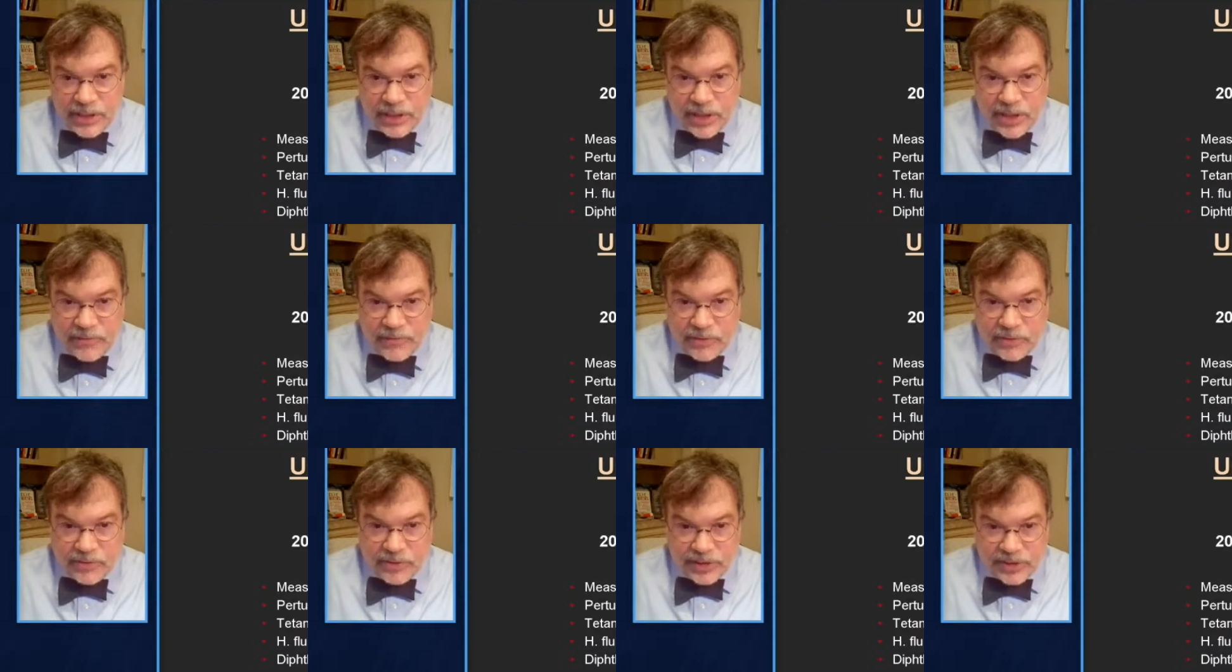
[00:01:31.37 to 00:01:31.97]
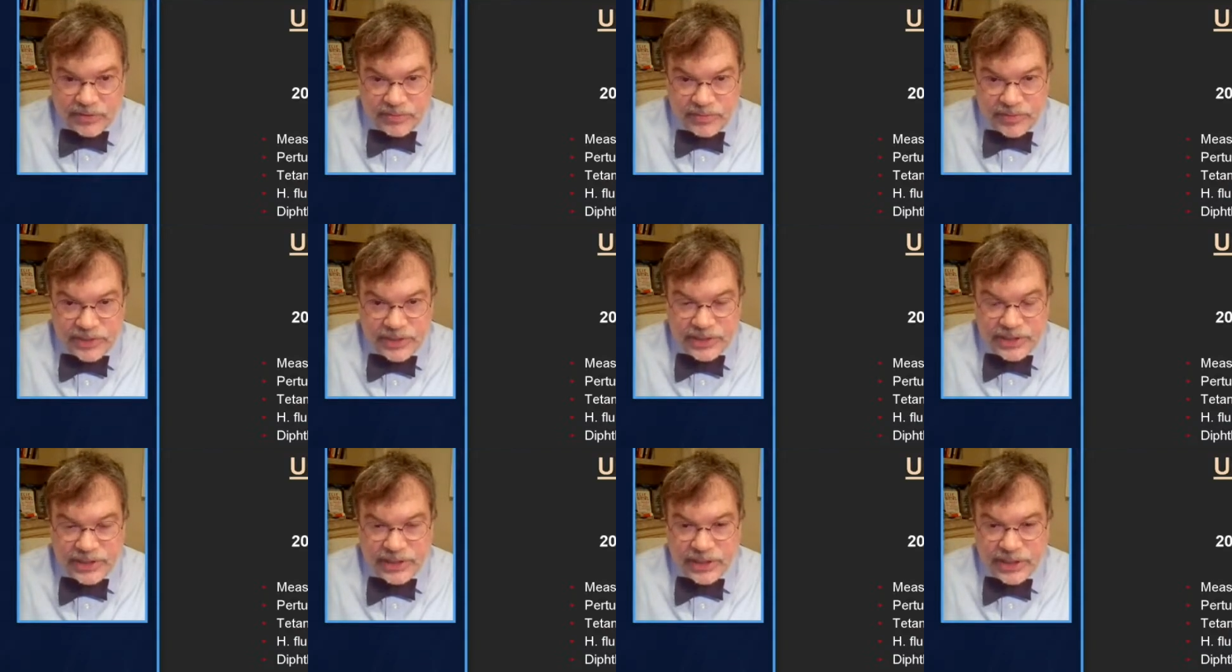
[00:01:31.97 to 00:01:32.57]
of course,
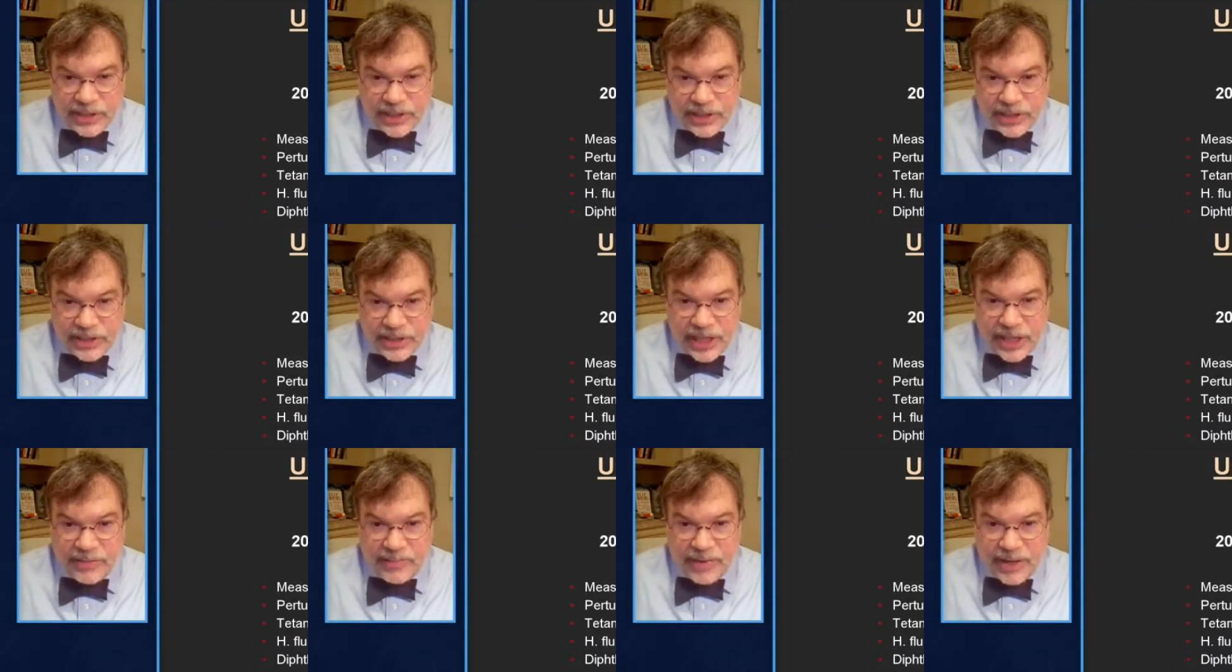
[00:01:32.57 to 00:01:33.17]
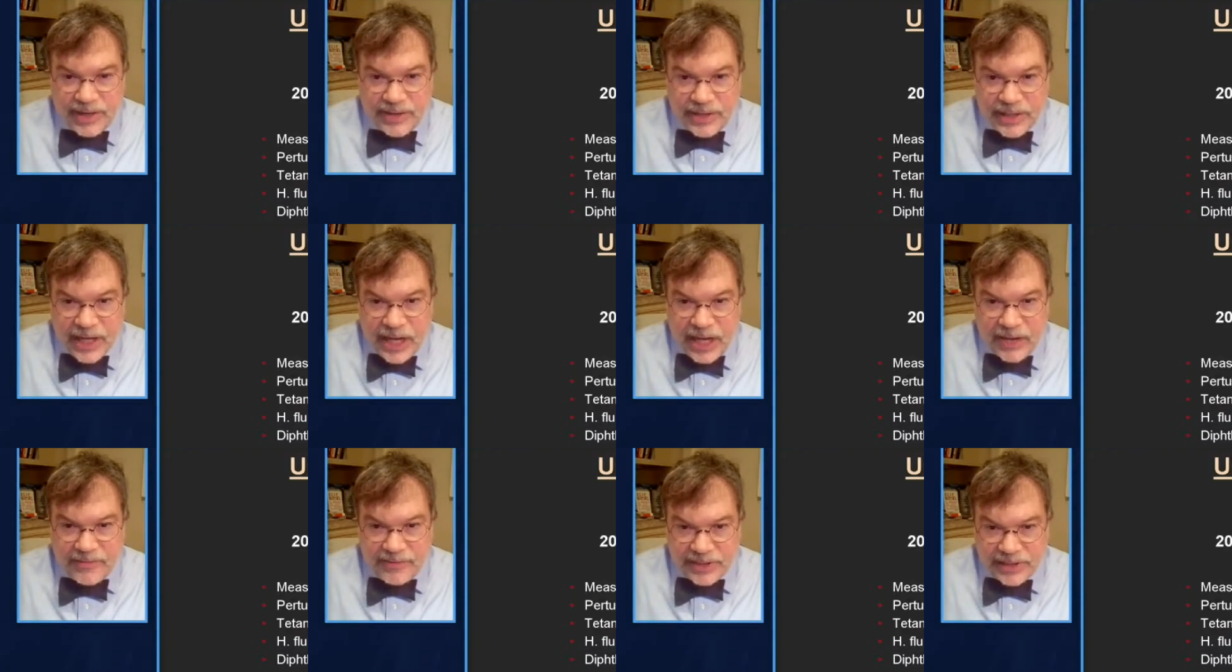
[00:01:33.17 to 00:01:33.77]
was led by the
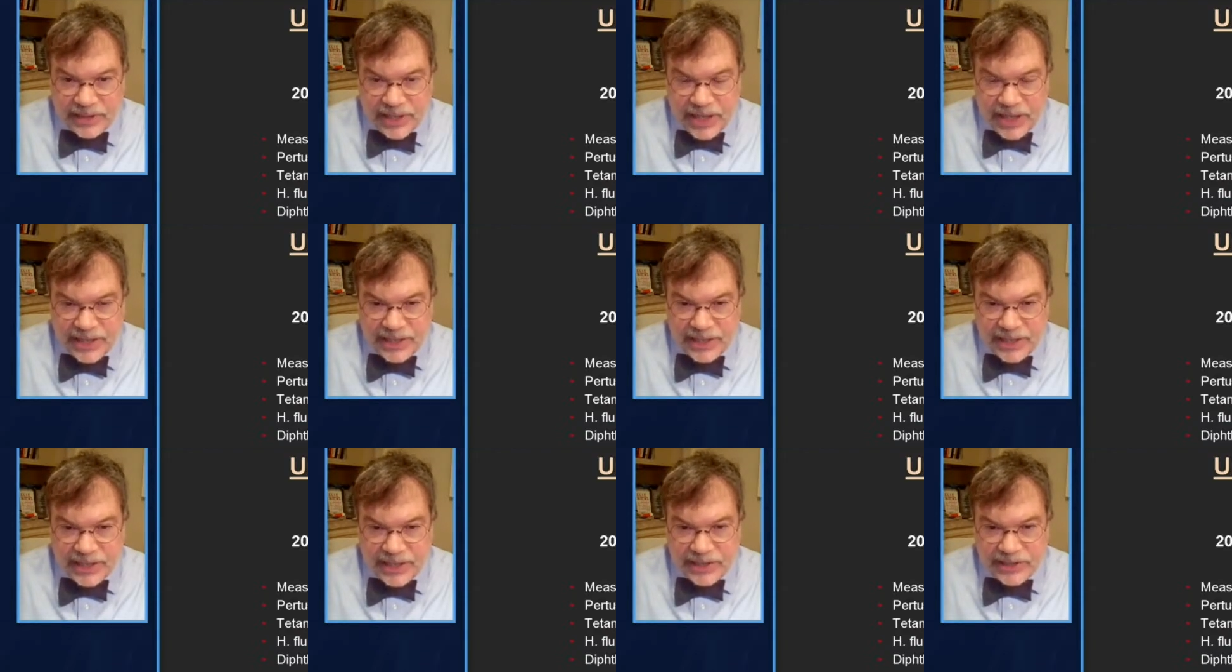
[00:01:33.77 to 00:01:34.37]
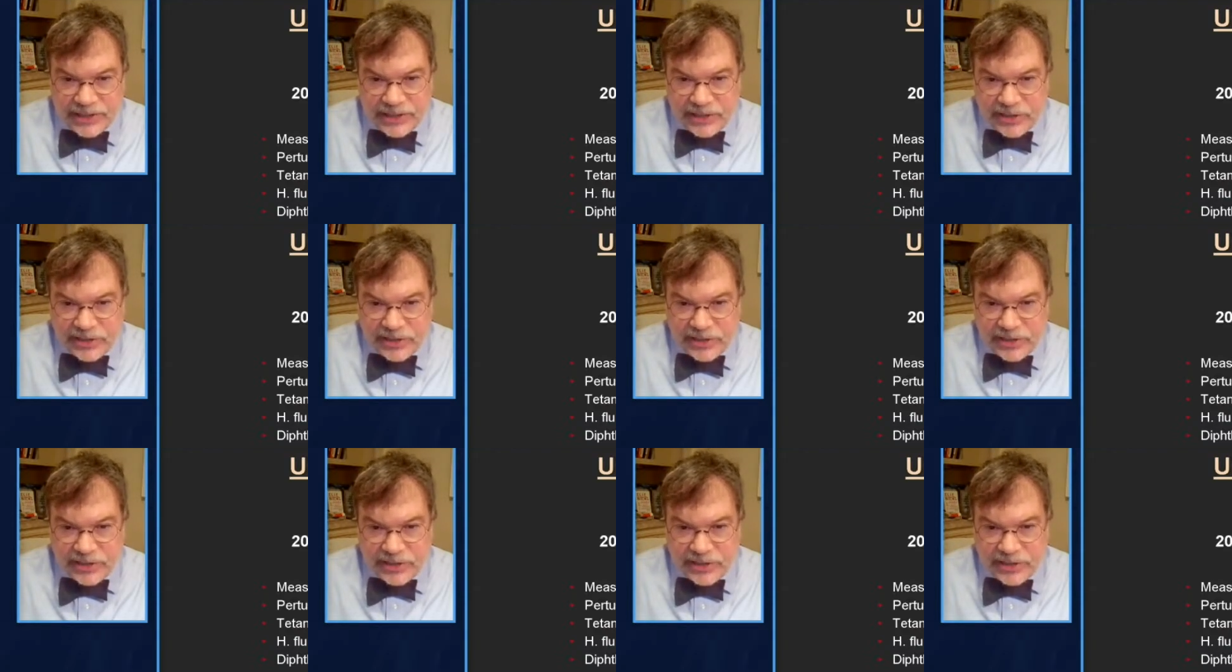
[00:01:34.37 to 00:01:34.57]
Gavi Alliance,